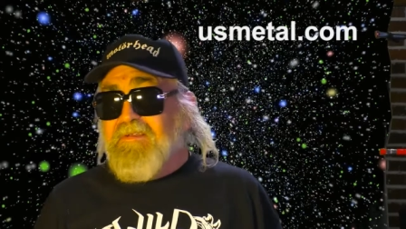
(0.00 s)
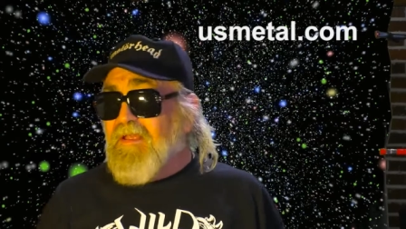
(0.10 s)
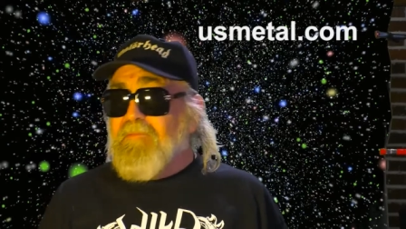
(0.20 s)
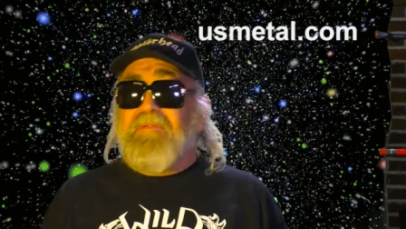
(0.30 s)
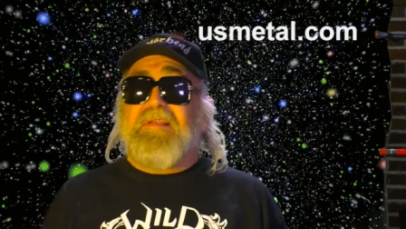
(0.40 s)

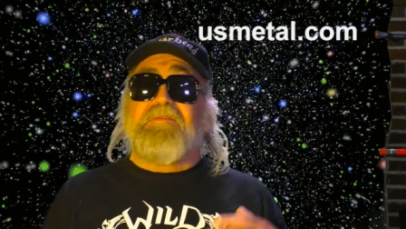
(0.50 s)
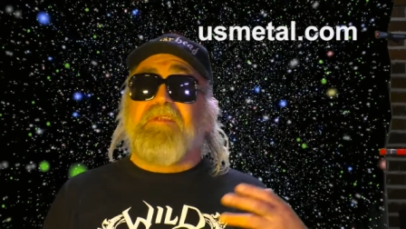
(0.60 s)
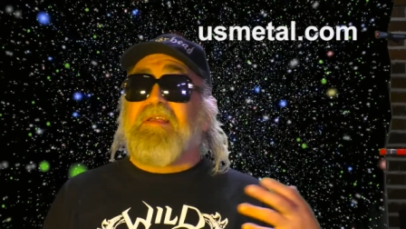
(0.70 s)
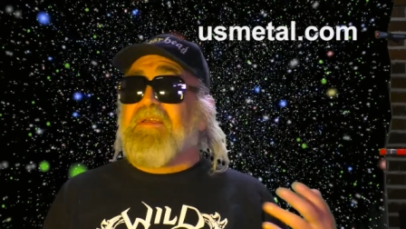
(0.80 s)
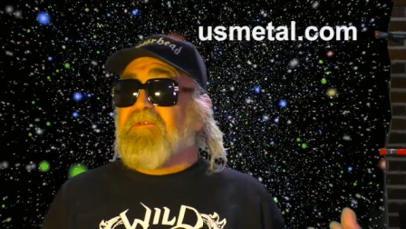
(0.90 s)
The place was
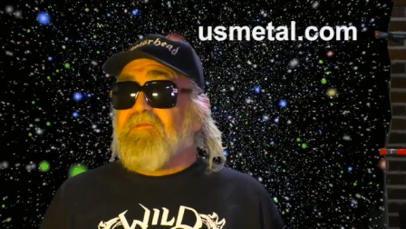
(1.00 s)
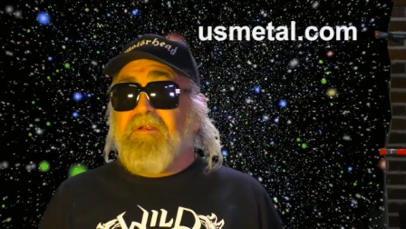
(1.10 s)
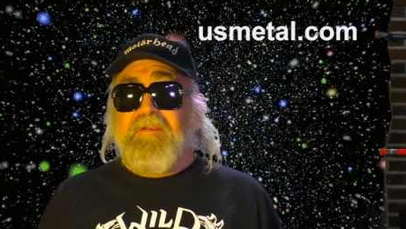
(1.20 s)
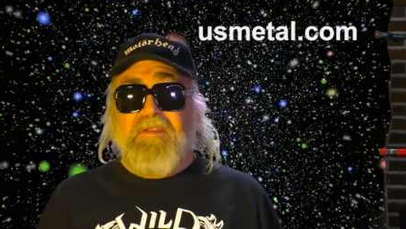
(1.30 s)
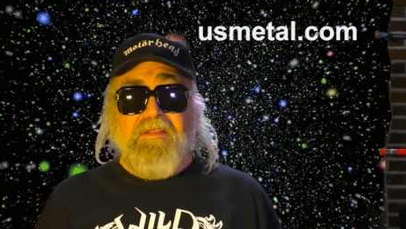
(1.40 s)
like a
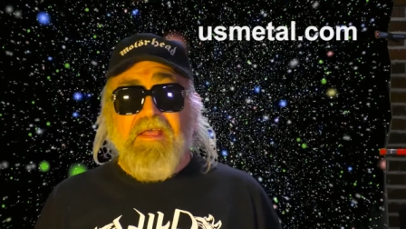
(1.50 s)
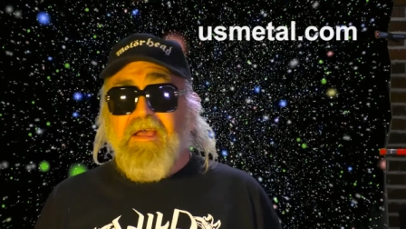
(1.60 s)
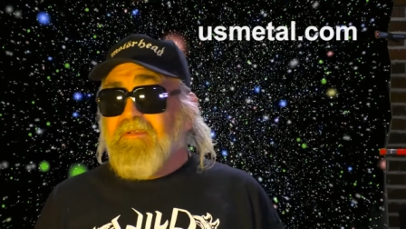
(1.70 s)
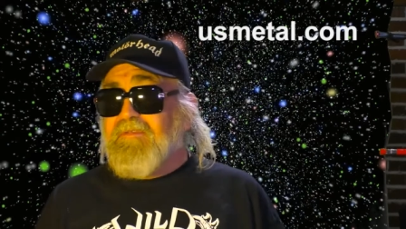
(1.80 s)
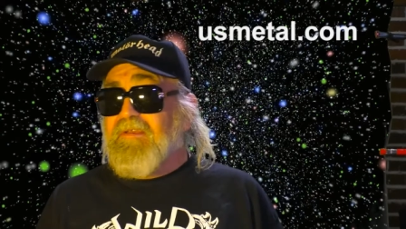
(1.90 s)
drug dealing
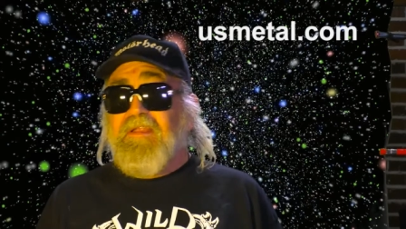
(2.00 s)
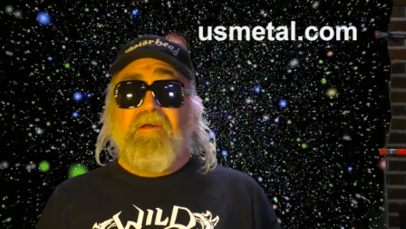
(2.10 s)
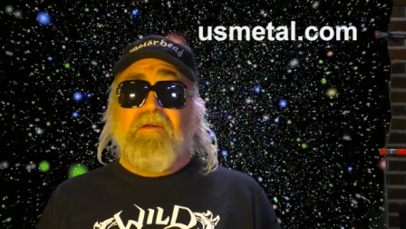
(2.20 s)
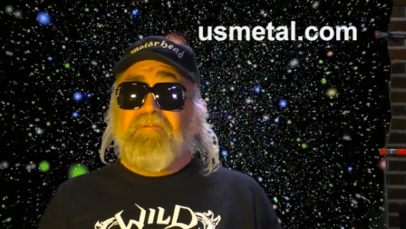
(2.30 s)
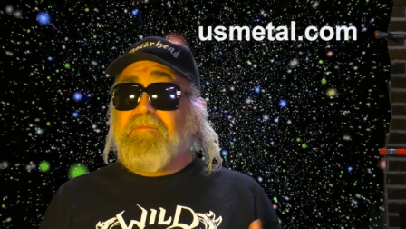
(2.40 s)
house. And, you know,
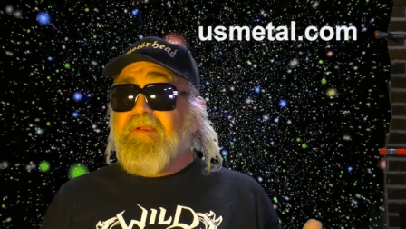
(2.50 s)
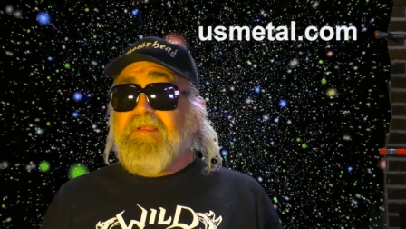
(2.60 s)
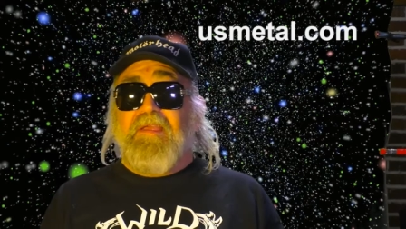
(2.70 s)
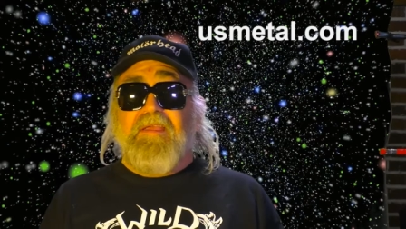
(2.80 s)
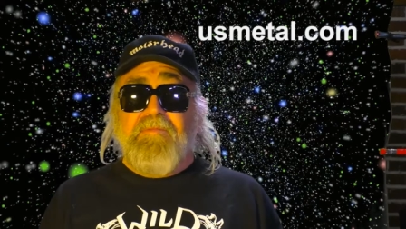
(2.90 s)
everybody,
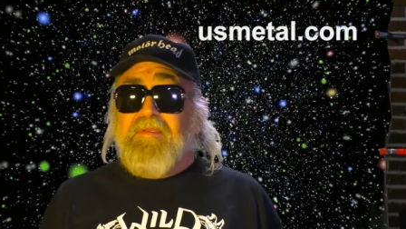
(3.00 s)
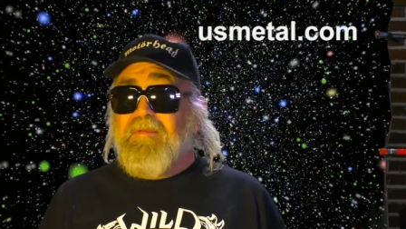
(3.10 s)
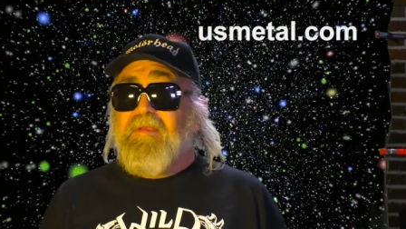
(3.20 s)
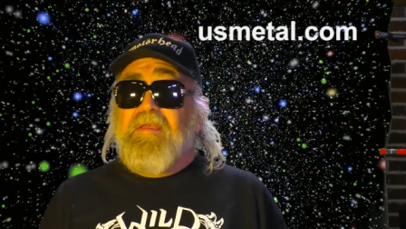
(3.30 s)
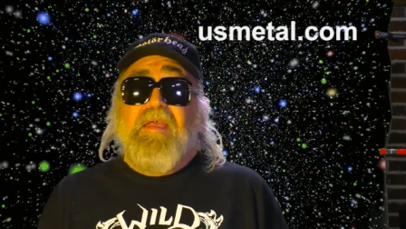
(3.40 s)

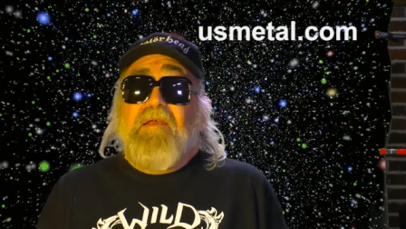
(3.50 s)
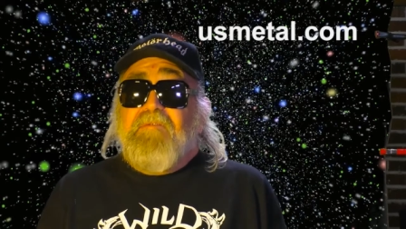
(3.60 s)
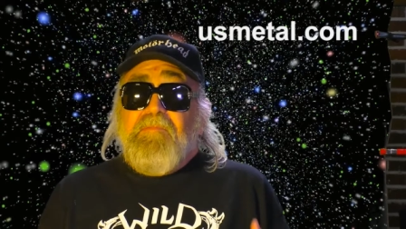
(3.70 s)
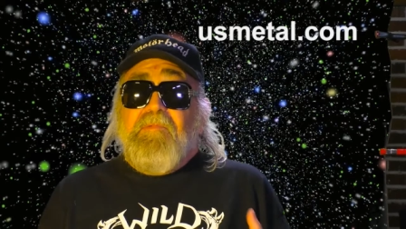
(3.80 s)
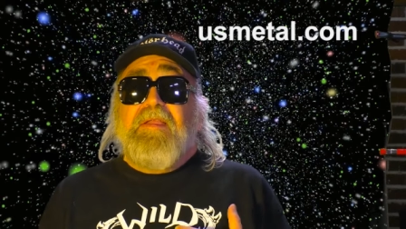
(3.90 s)

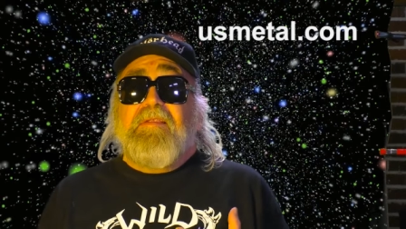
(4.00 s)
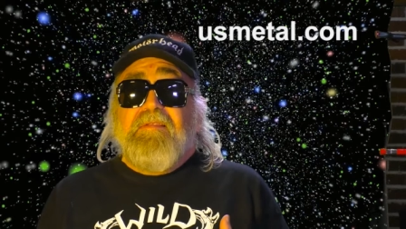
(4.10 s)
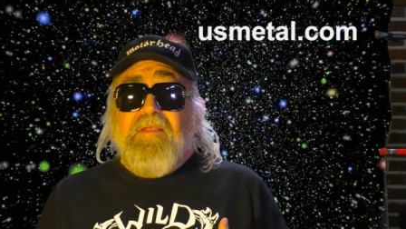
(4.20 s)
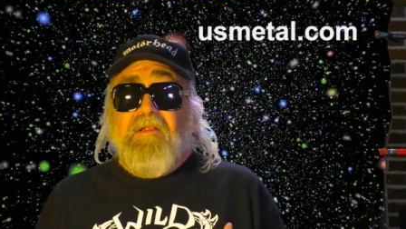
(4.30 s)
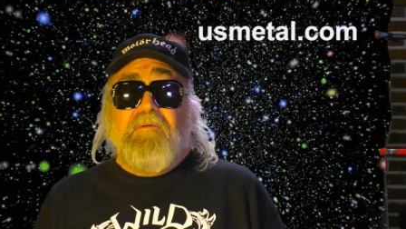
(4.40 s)

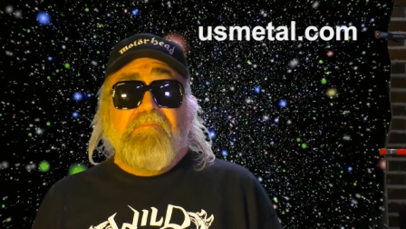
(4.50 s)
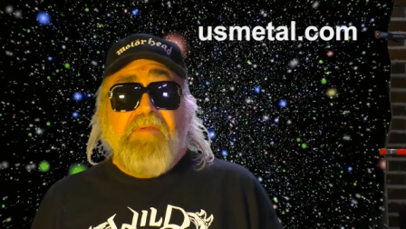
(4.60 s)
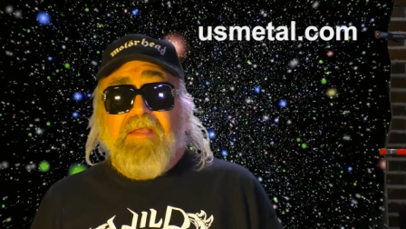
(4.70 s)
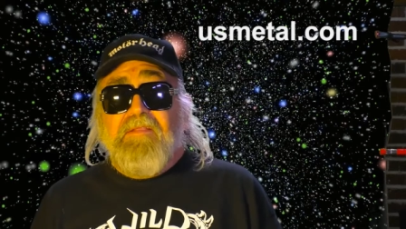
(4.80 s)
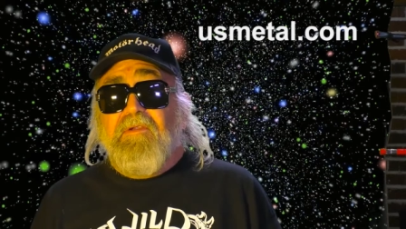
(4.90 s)
you know,
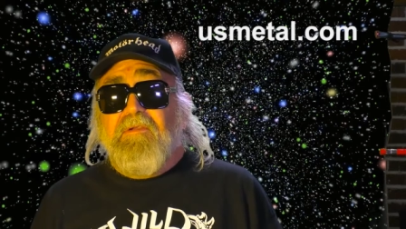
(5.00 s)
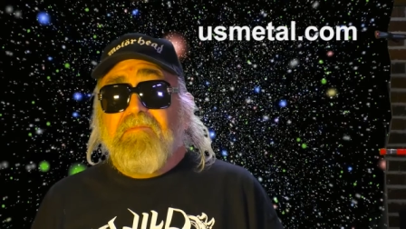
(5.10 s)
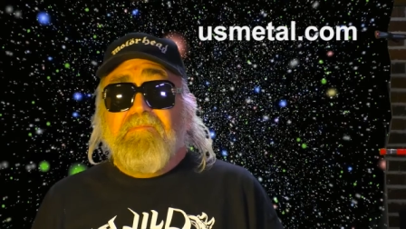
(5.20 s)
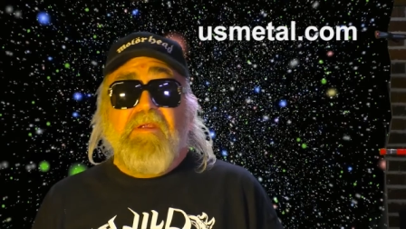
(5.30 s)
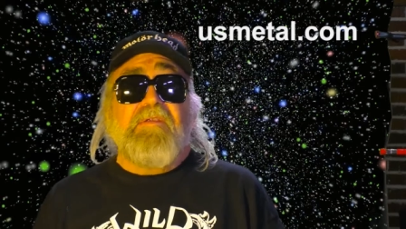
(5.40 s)
paid
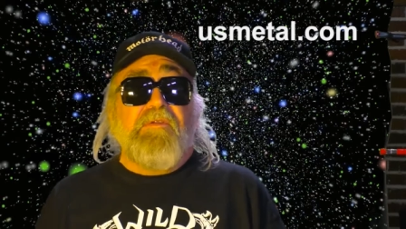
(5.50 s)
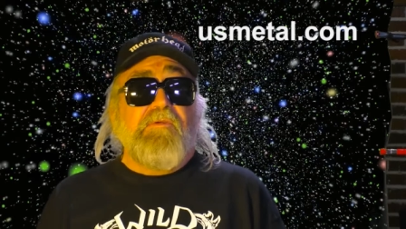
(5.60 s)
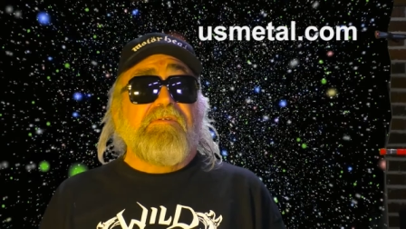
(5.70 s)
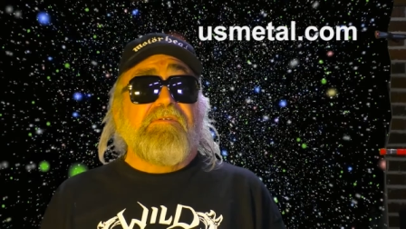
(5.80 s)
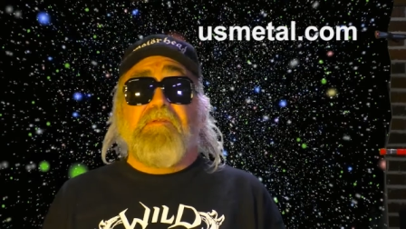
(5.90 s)
their
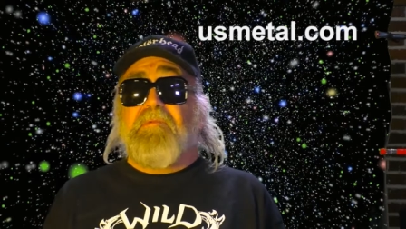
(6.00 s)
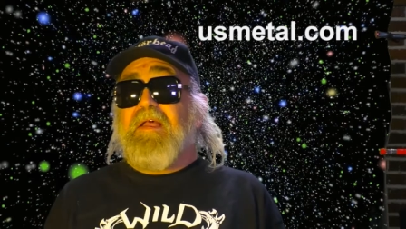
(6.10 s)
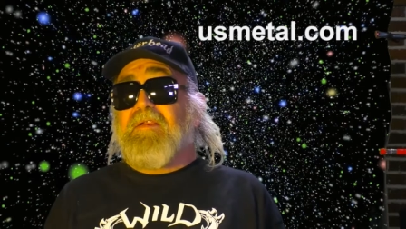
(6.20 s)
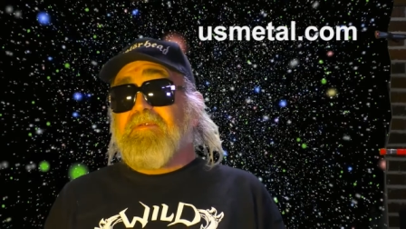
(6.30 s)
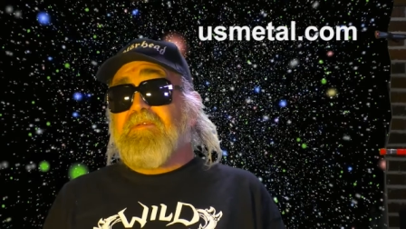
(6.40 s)
dues to the
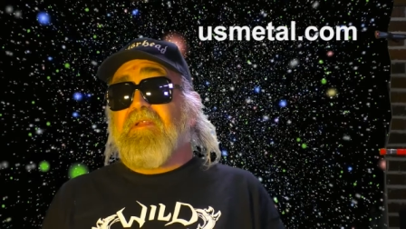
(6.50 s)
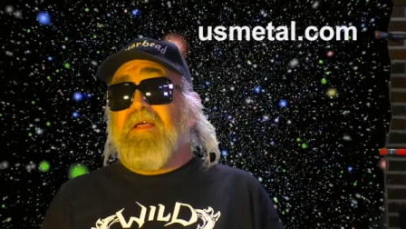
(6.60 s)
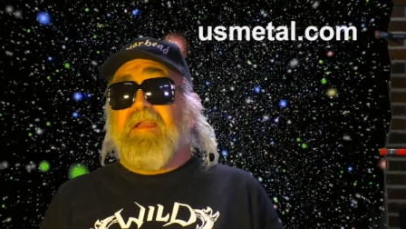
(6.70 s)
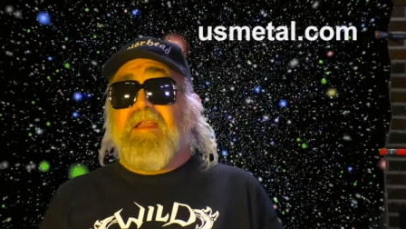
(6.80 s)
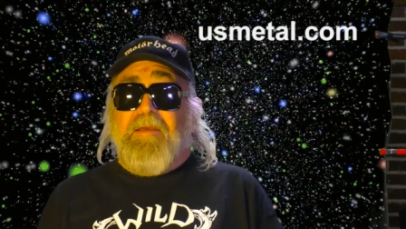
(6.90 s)
manager to
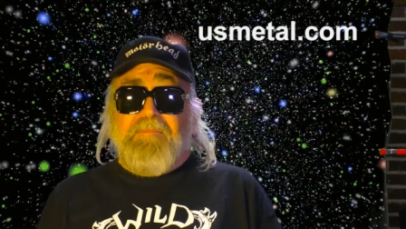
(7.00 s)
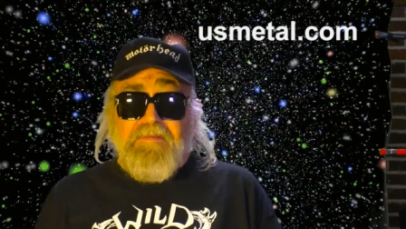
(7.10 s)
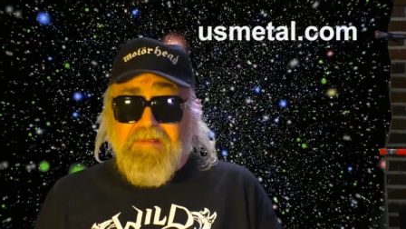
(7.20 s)
let it happen.